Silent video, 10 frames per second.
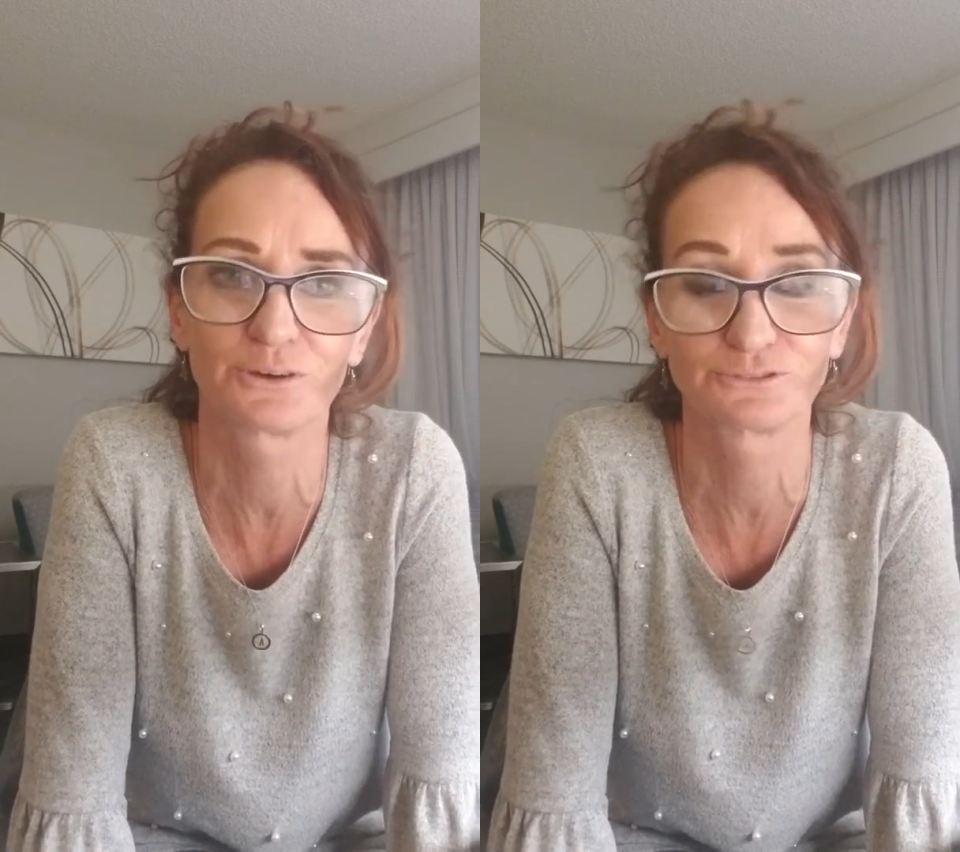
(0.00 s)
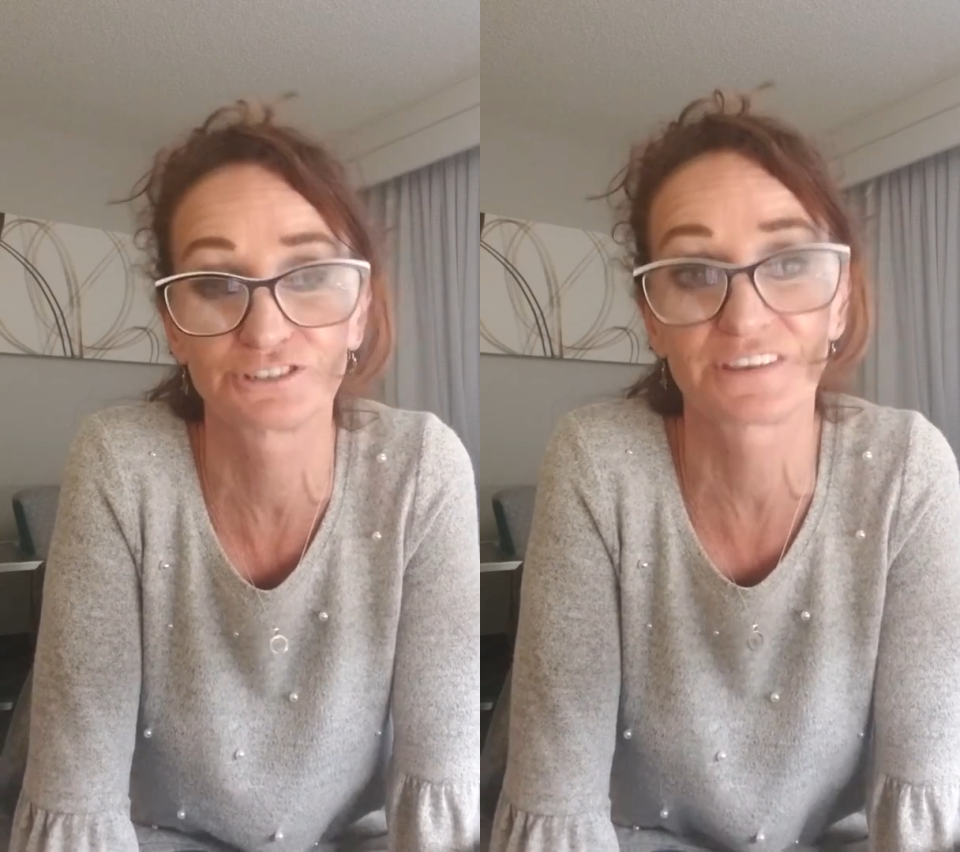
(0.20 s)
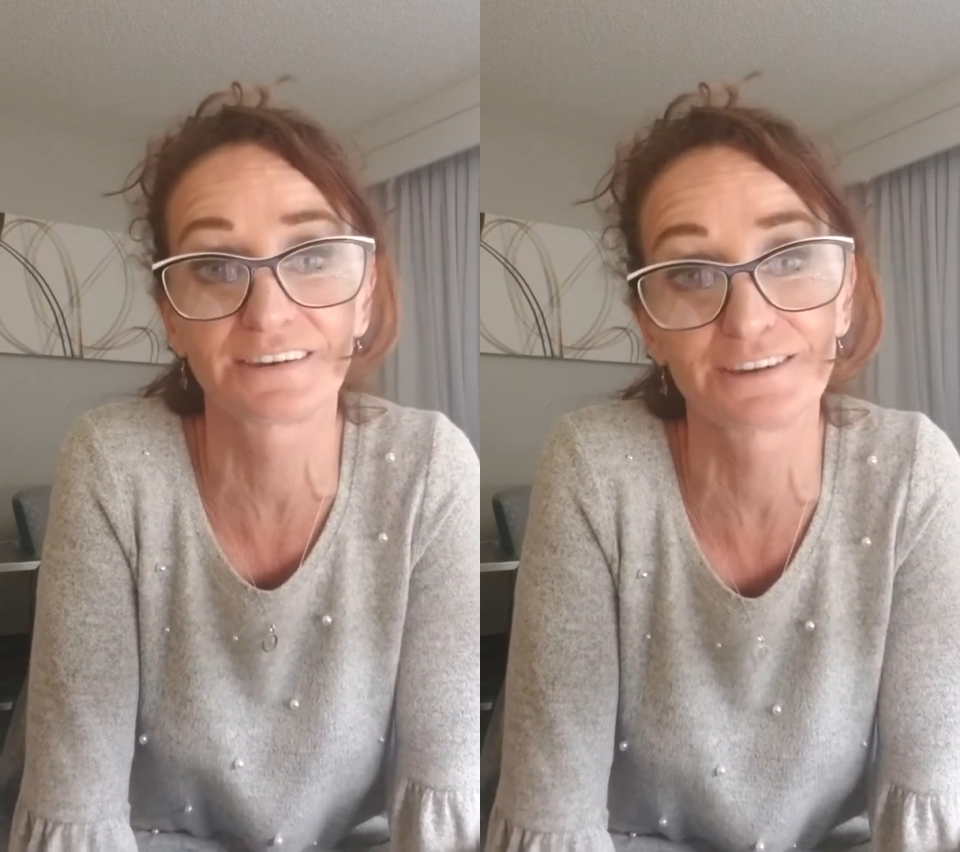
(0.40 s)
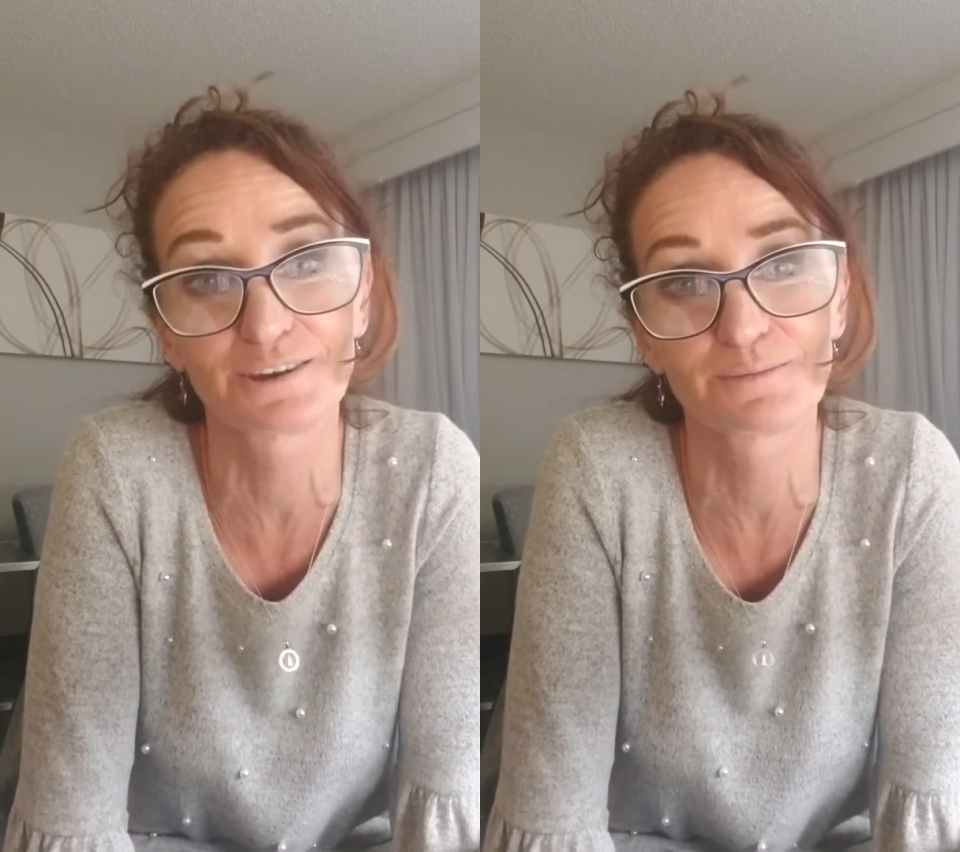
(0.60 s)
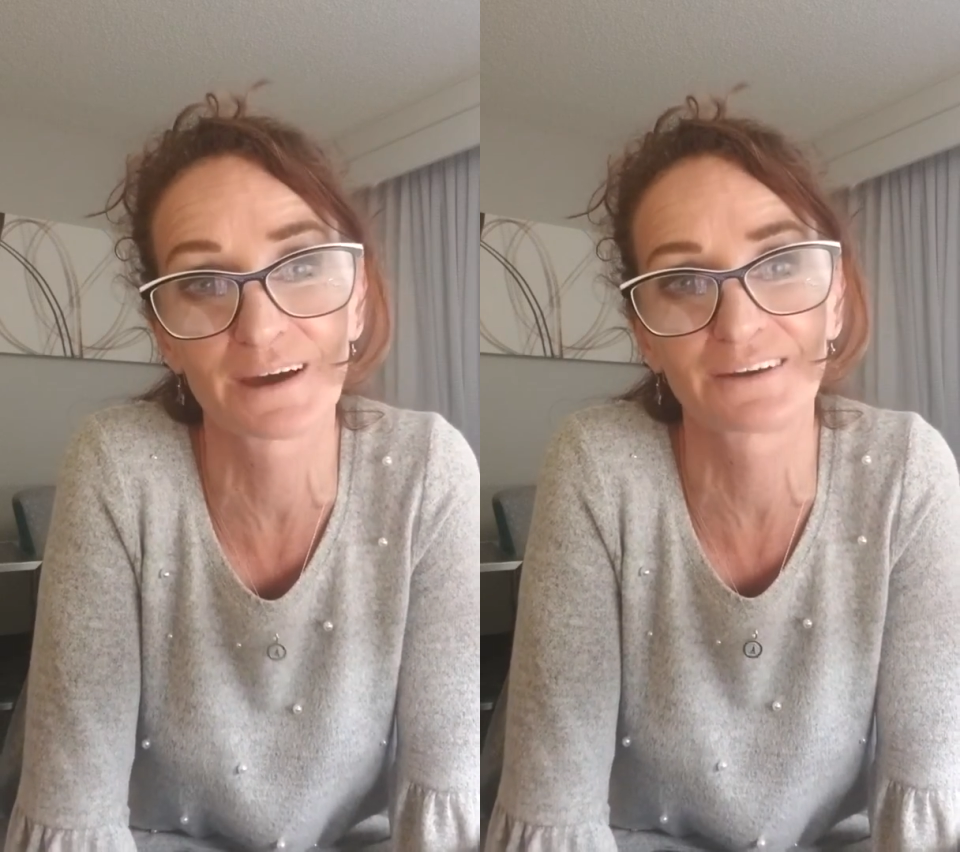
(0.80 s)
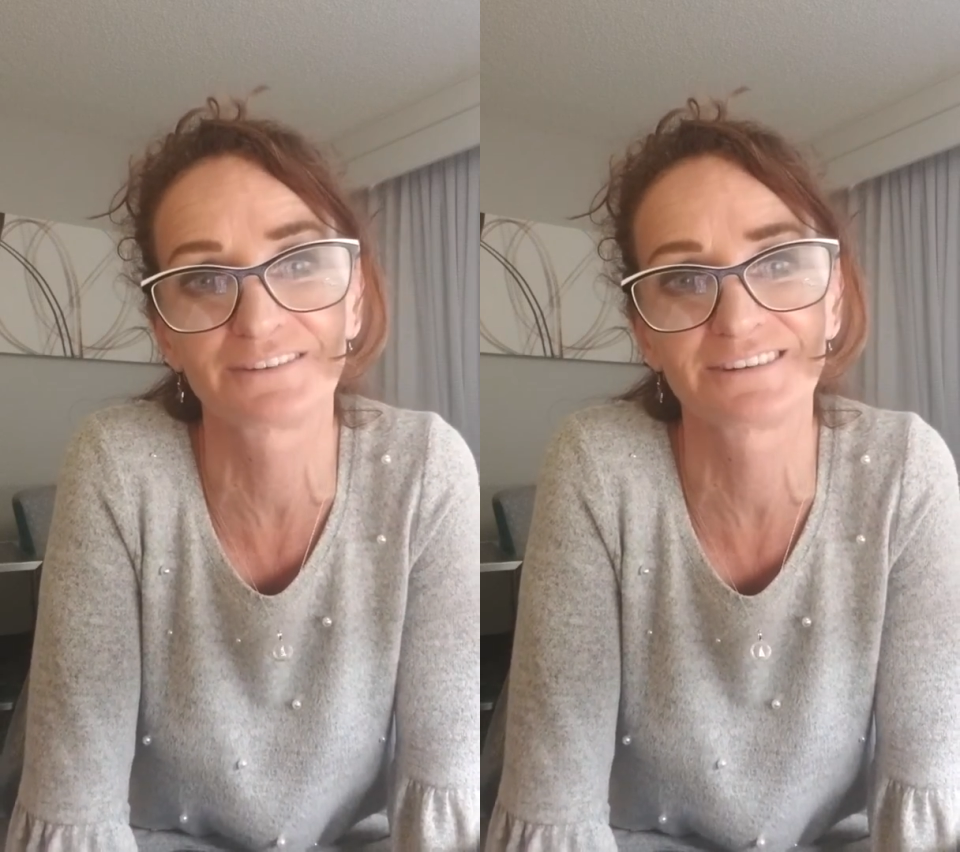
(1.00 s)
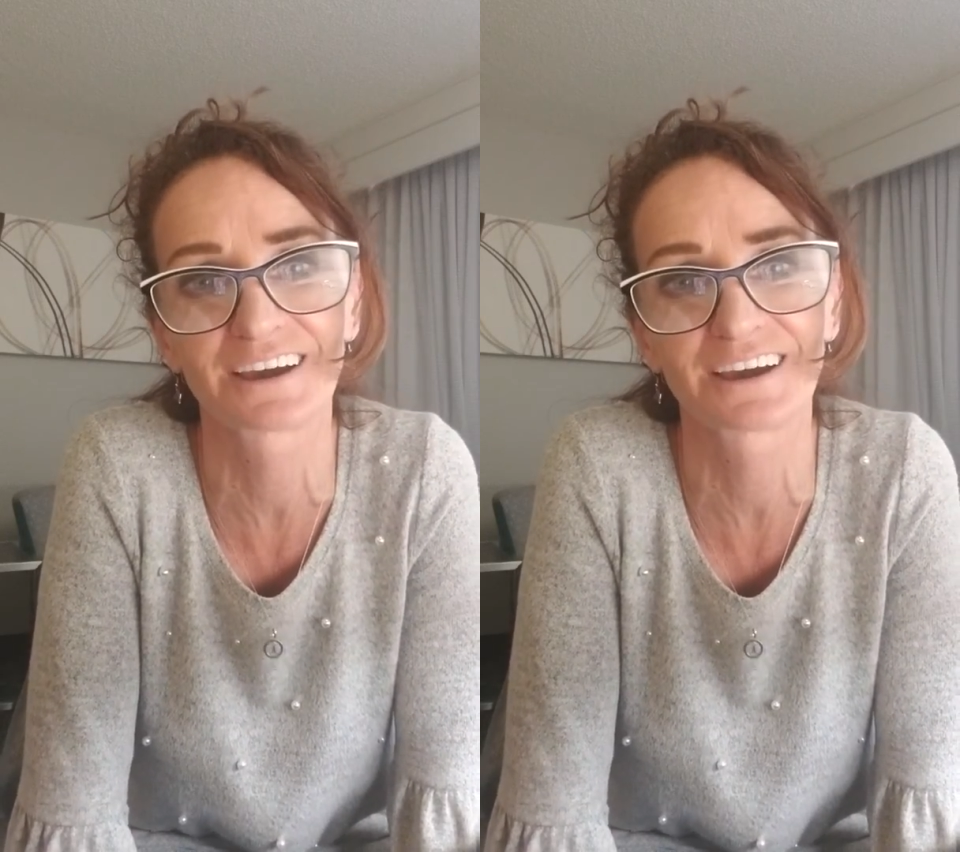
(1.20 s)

just thinking about it,